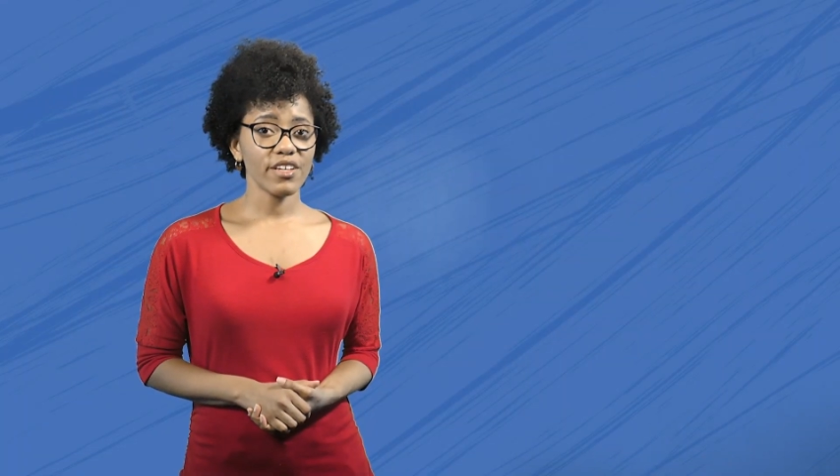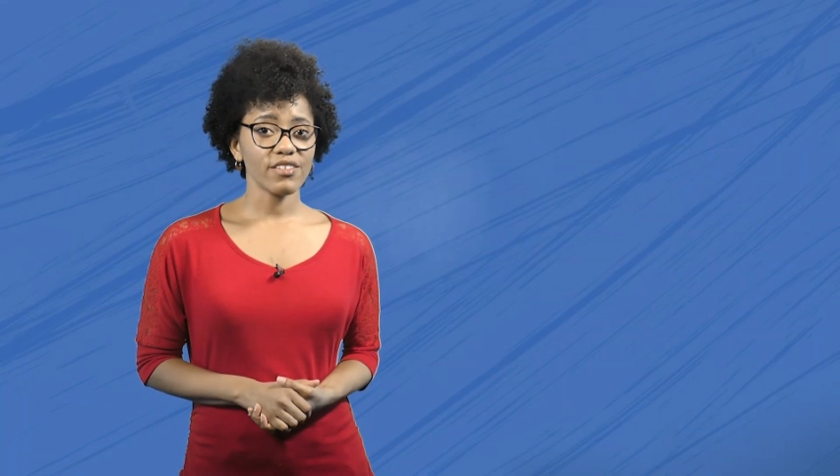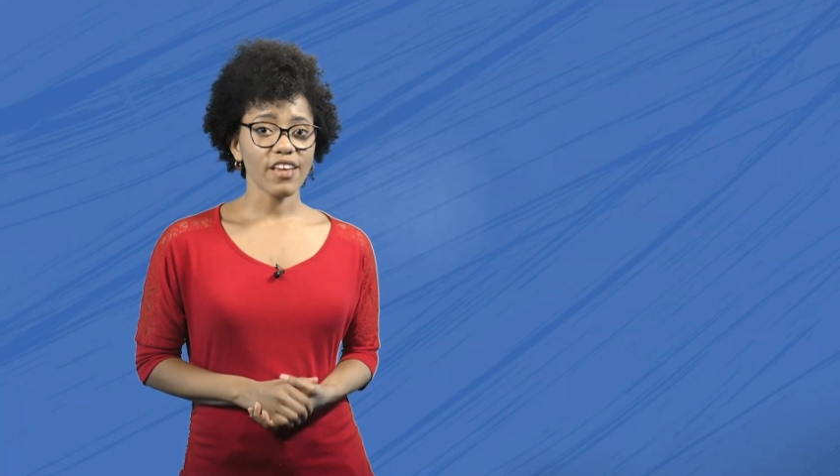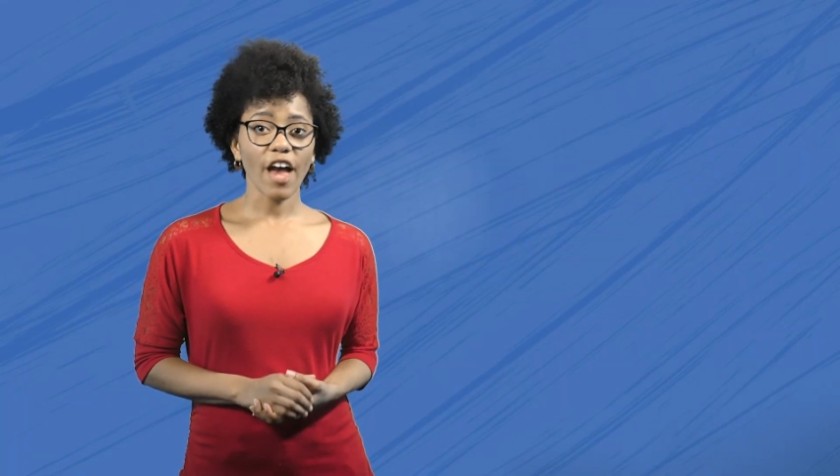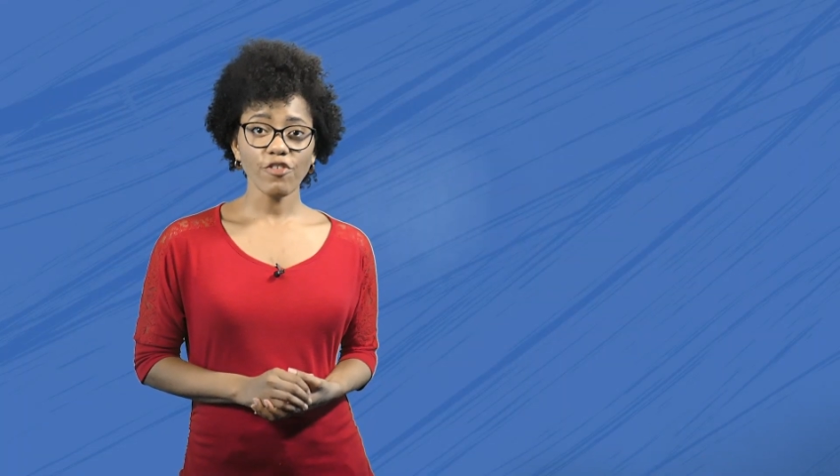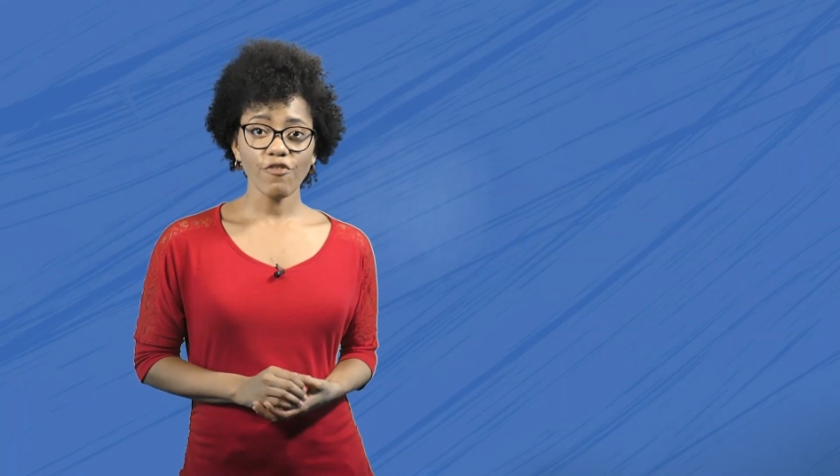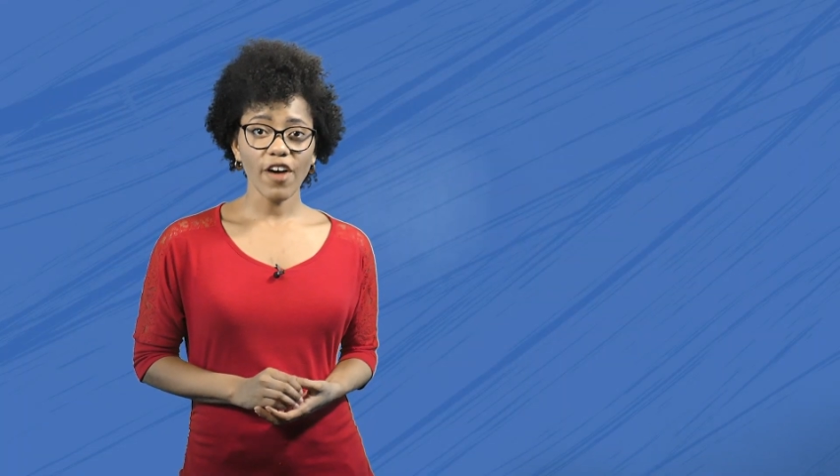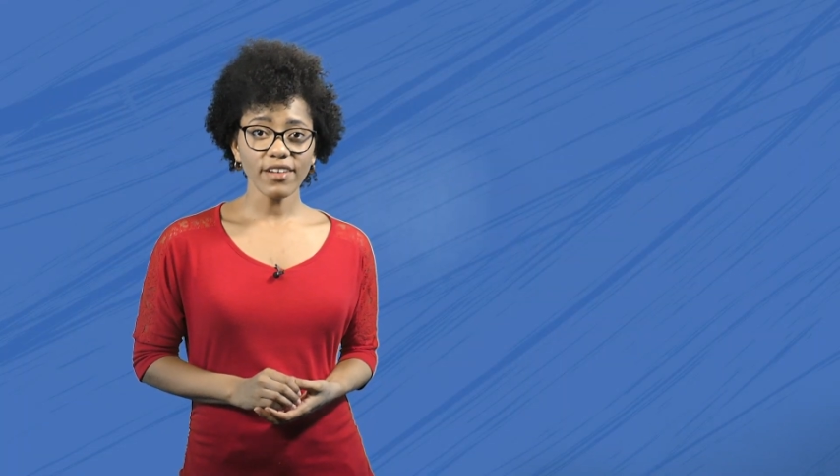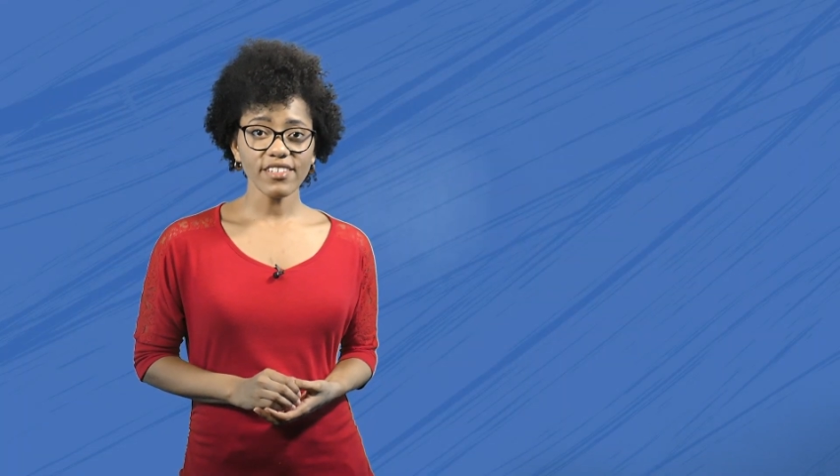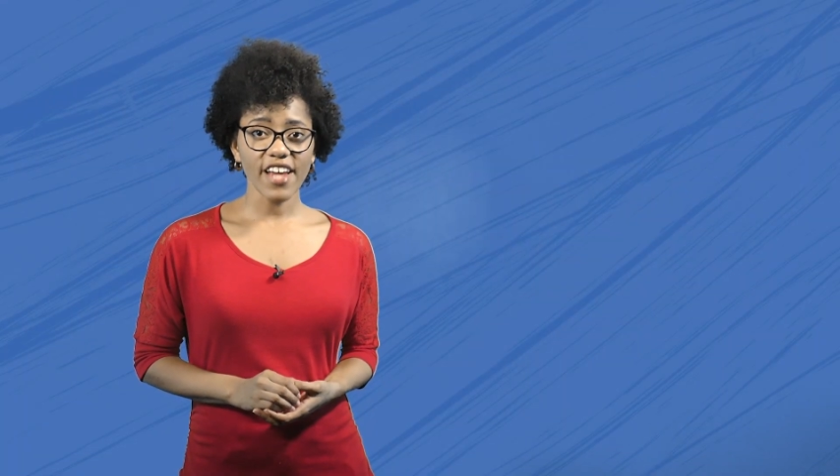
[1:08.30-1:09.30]
is Have you
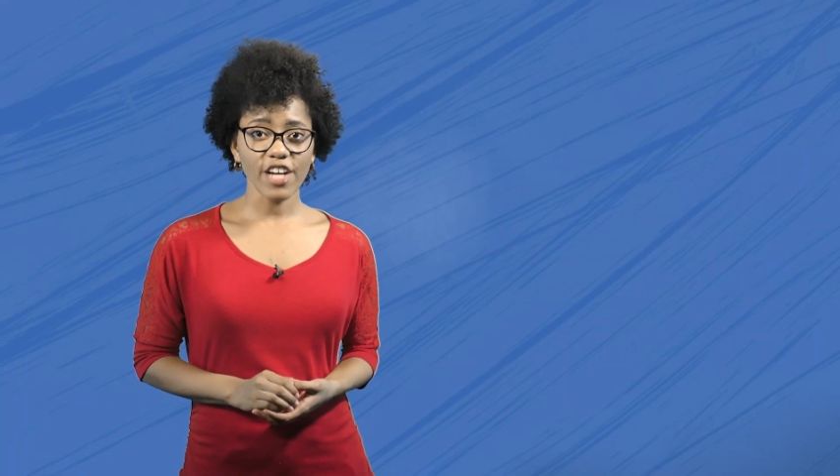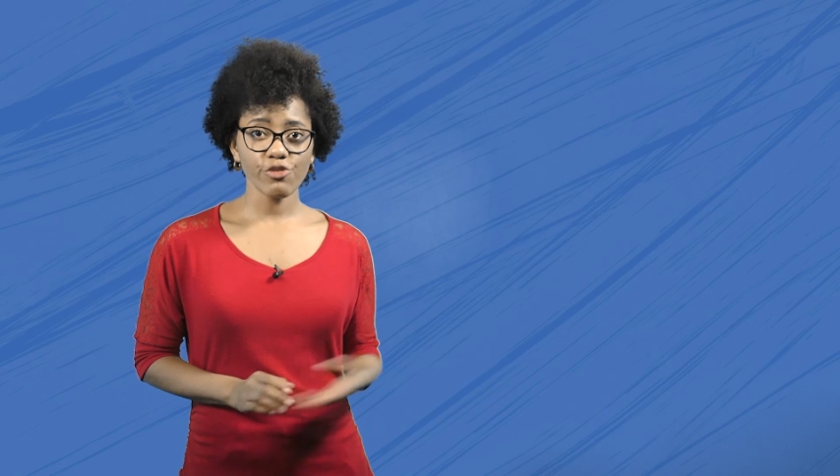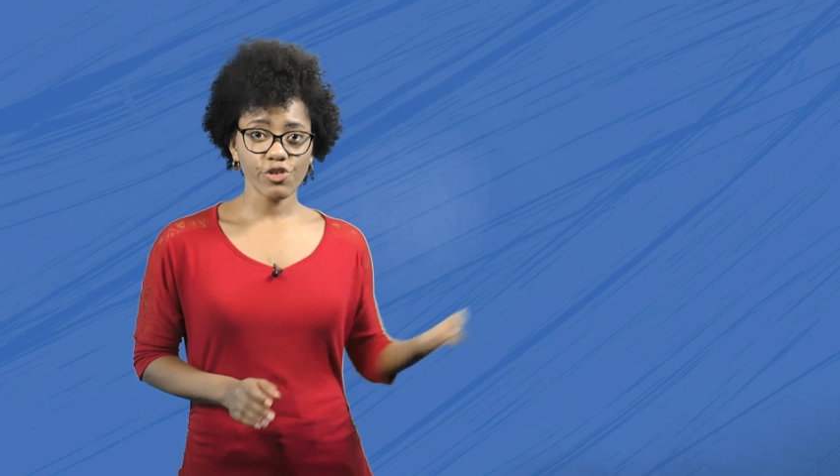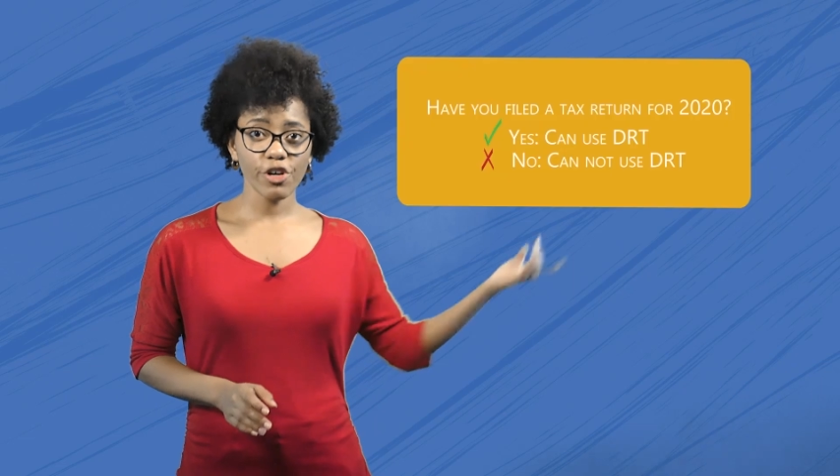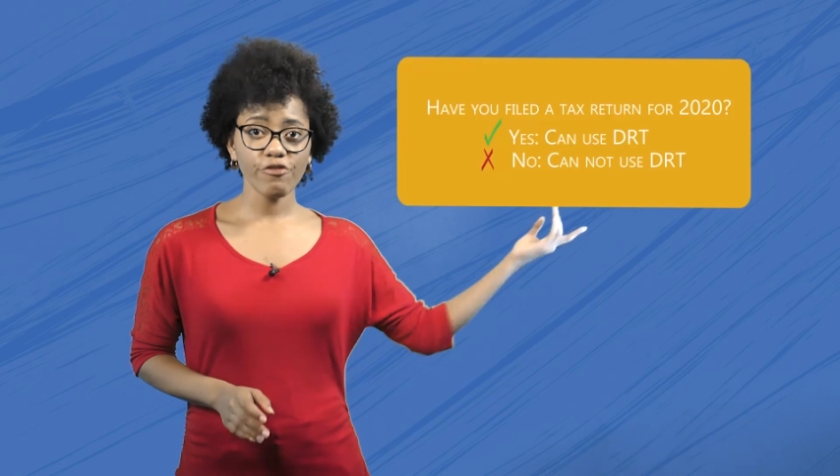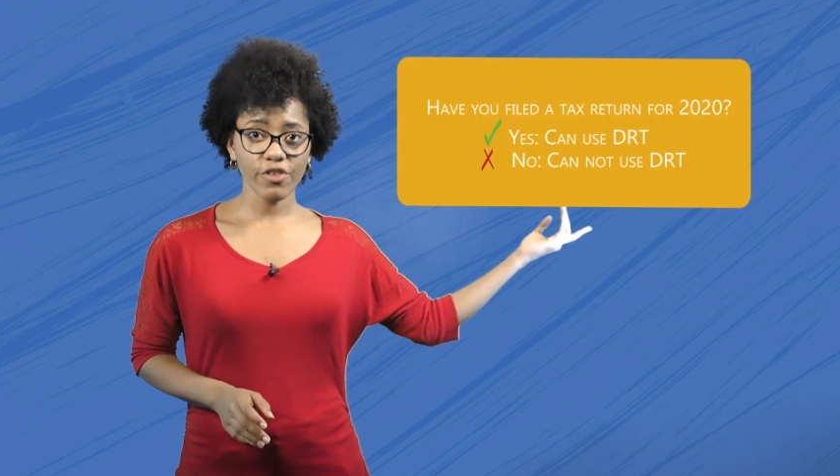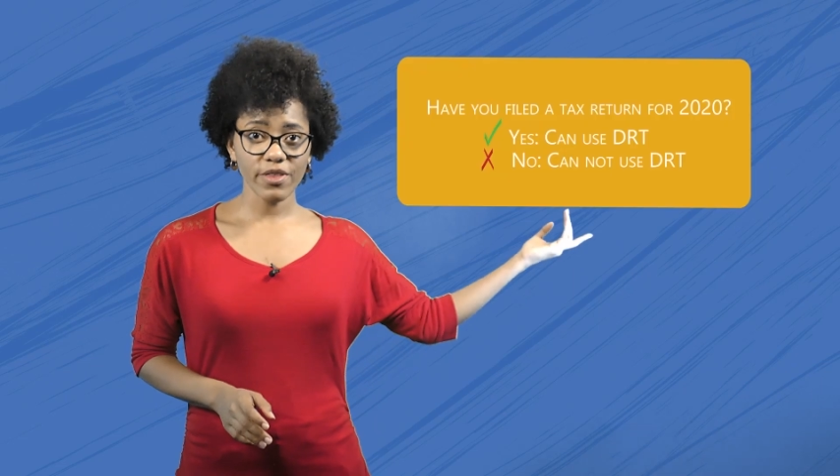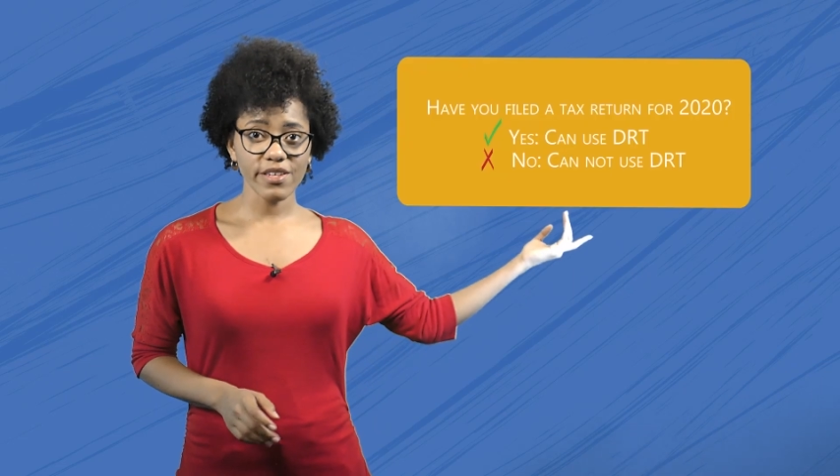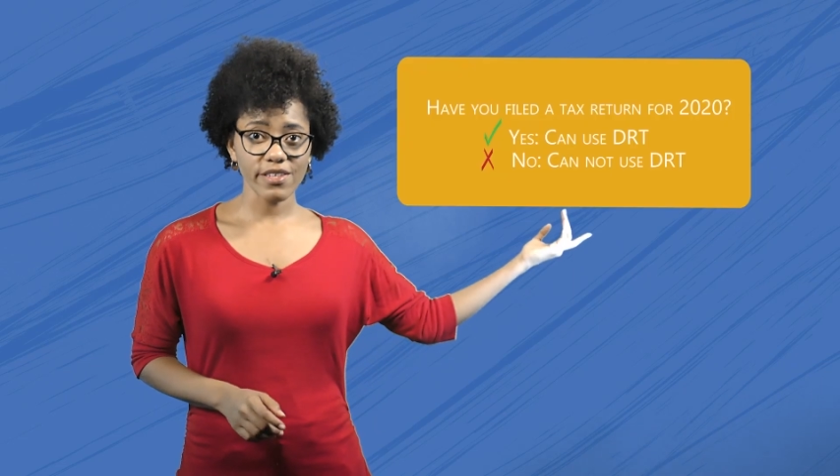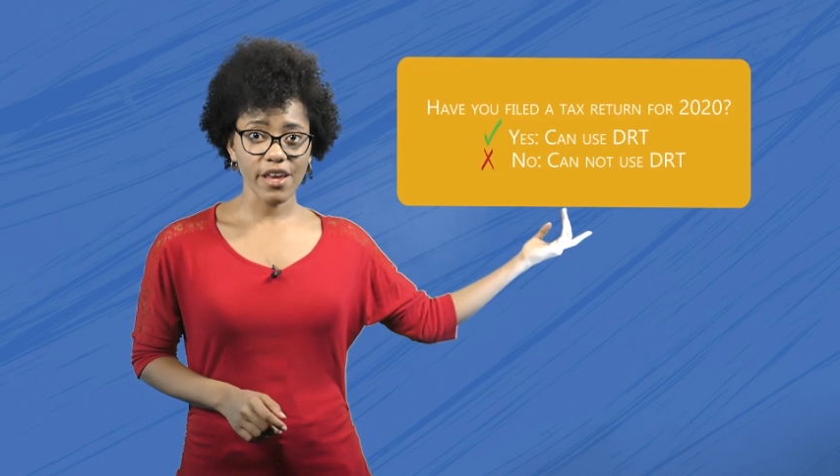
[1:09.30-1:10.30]
filed a tax return for
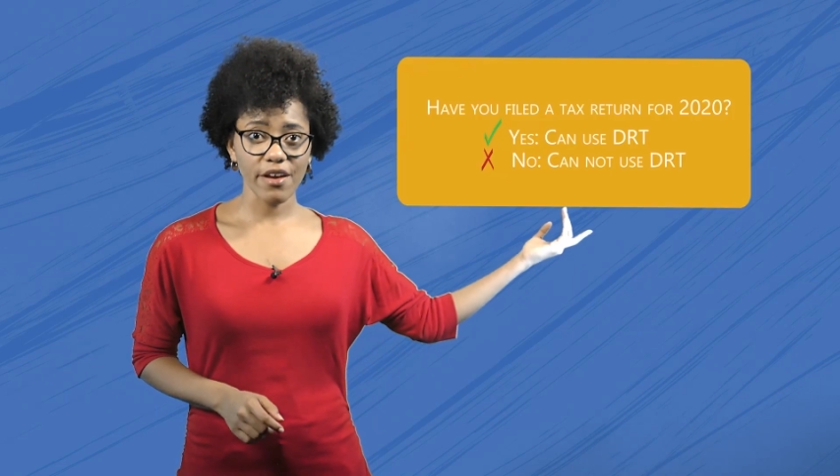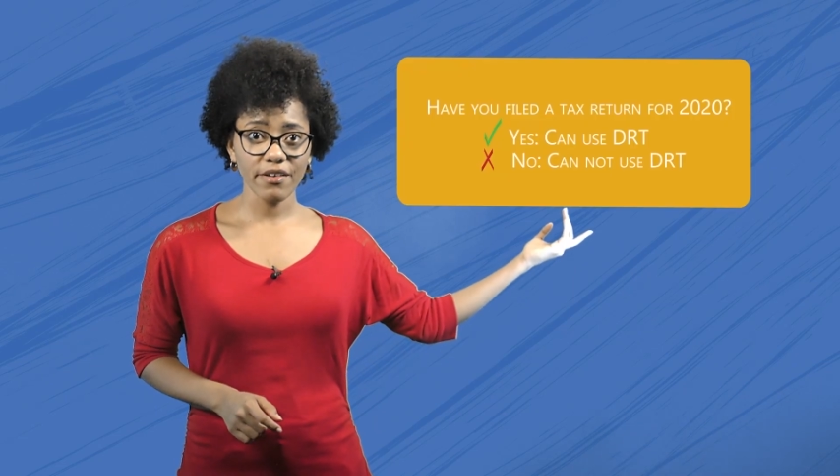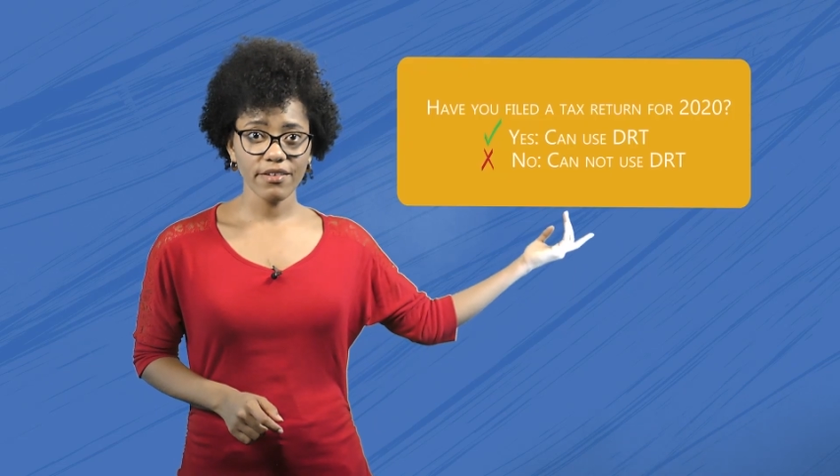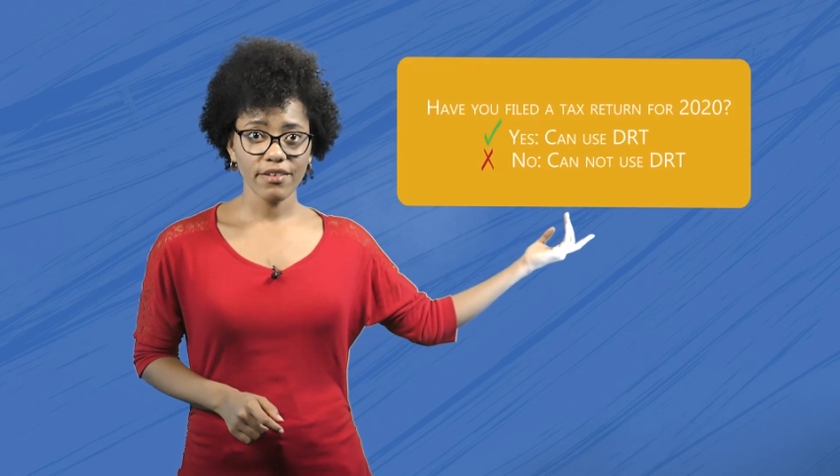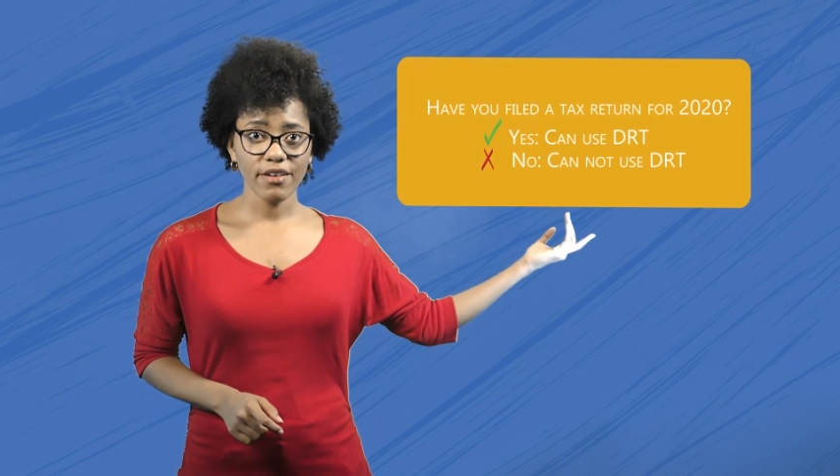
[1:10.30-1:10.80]
this year?